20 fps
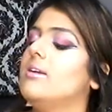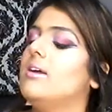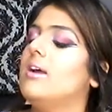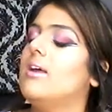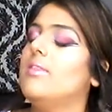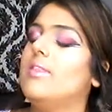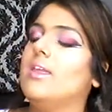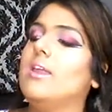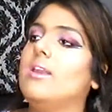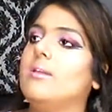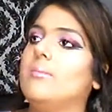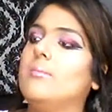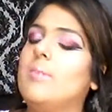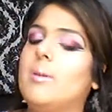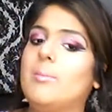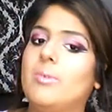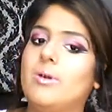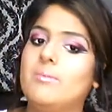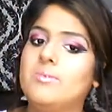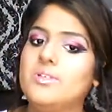And then,
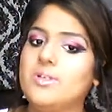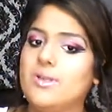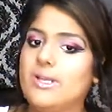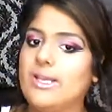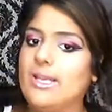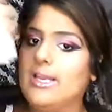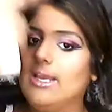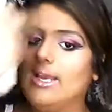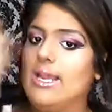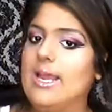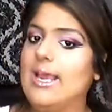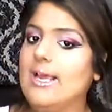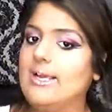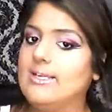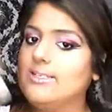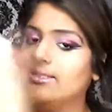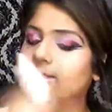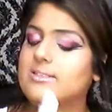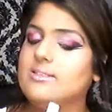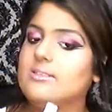remember I'm doing it in an
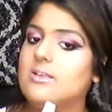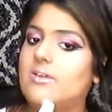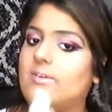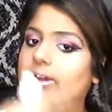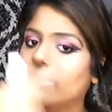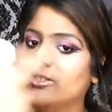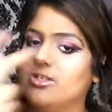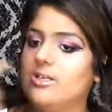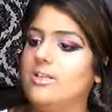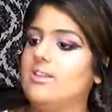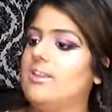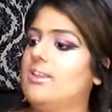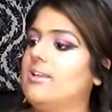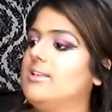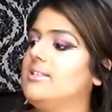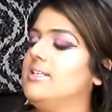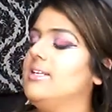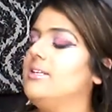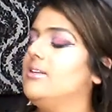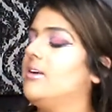X direction and then
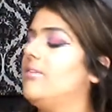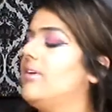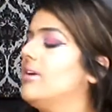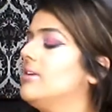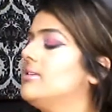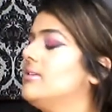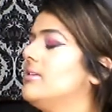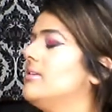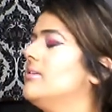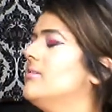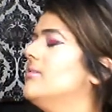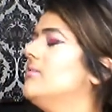T direction.